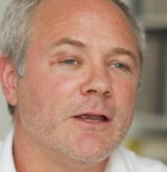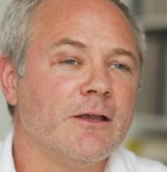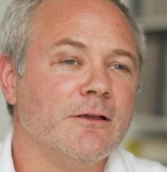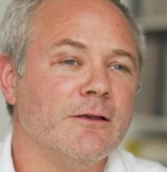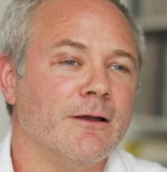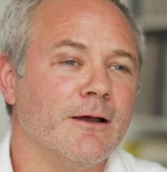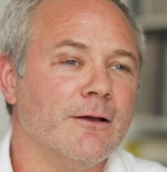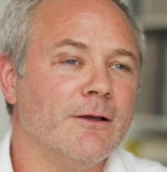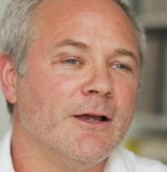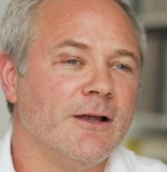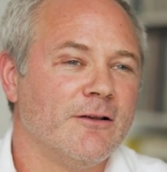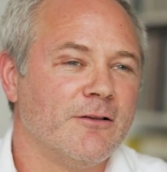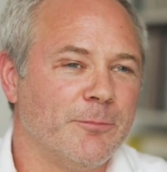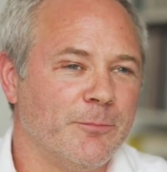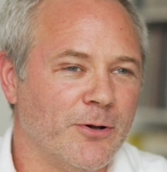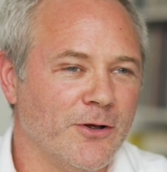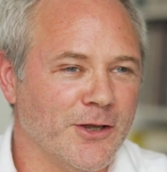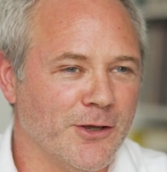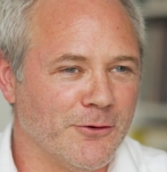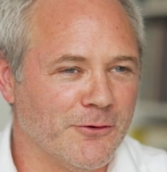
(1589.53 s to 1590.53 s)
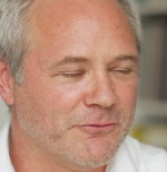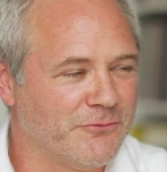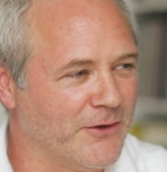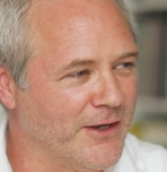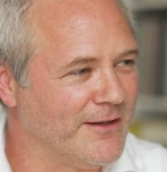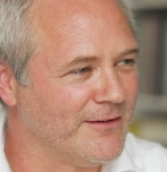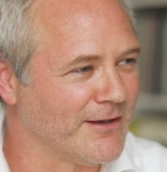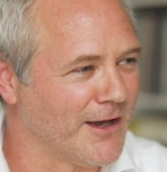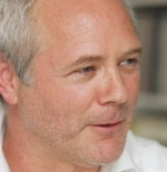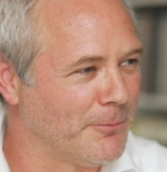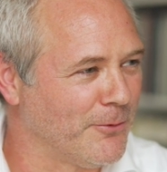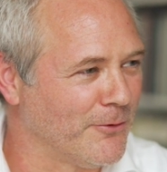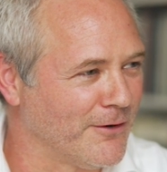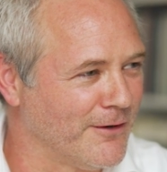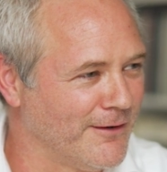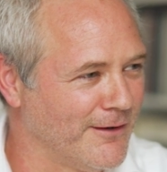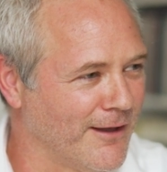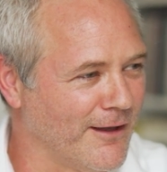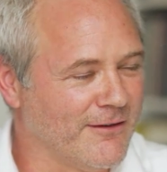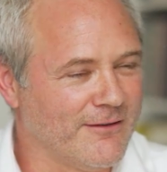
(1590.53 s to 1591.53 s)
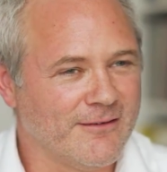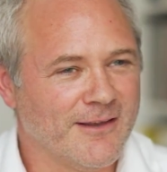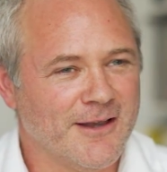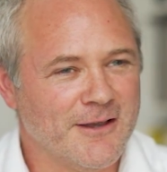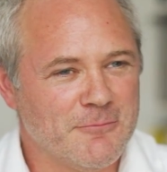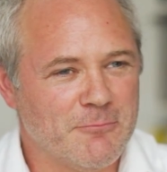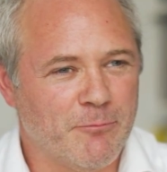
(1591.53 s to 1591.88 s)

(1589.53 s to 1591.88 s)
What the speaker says: to put your feet up on a nice